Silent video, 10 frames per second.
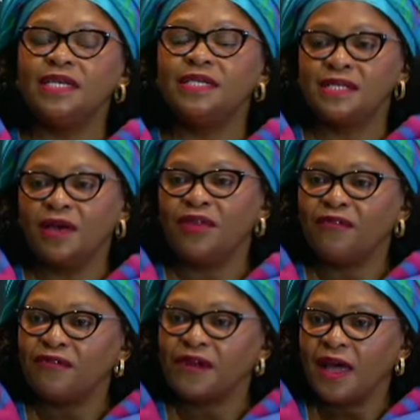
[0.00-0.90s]
in South
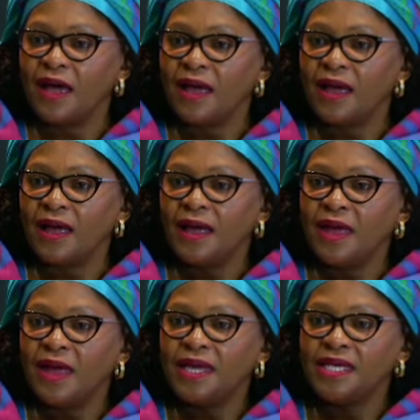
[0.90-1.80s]
Africa
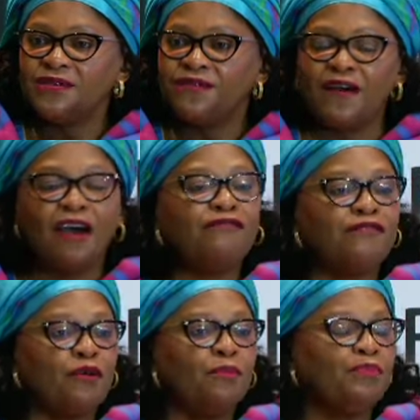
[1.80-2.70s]
is far
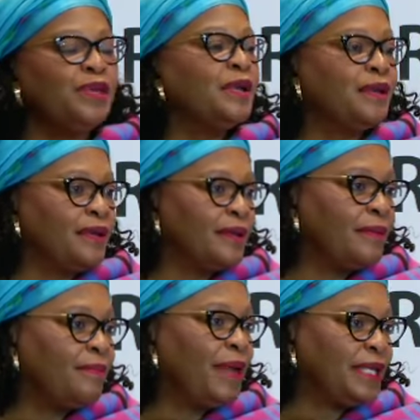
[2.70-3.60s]
from being
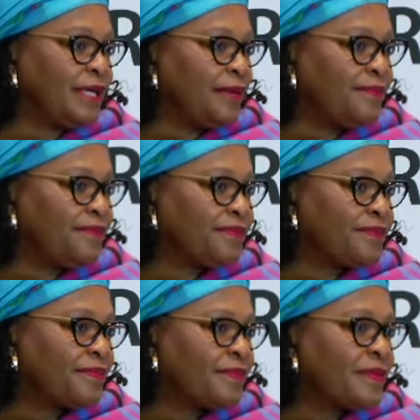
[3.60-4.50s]
better,
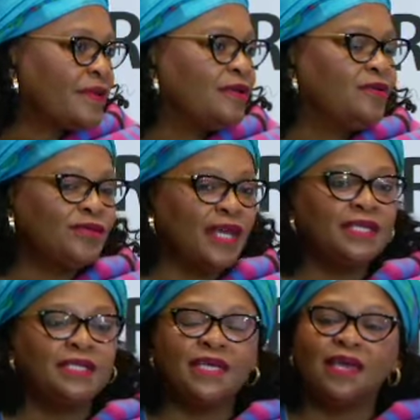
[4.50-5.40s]
you
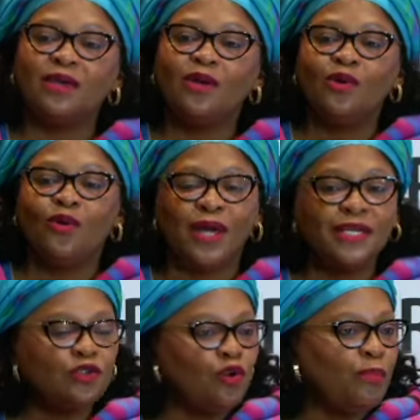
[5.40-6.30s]
then say, what
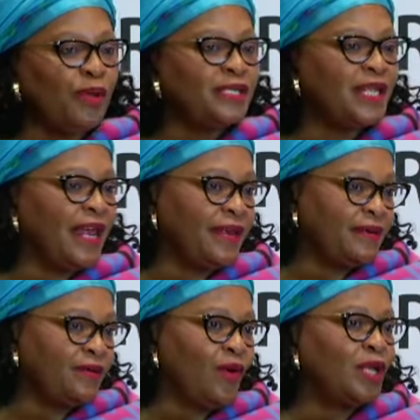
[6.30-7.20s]
is your baseline?
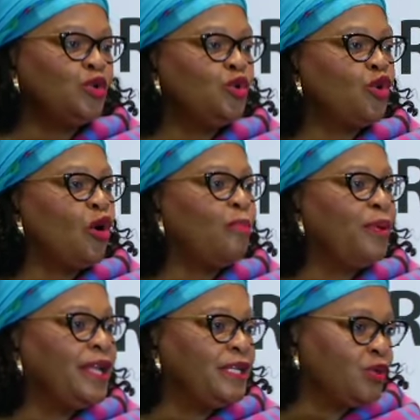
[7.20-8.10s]
What do you
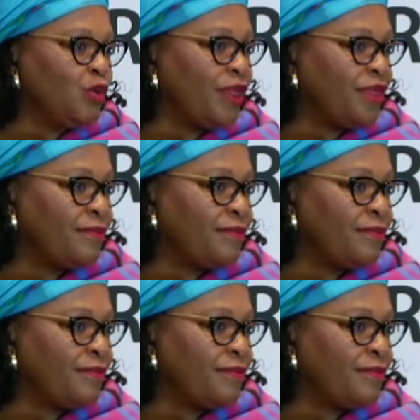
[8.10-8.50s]
compare it with?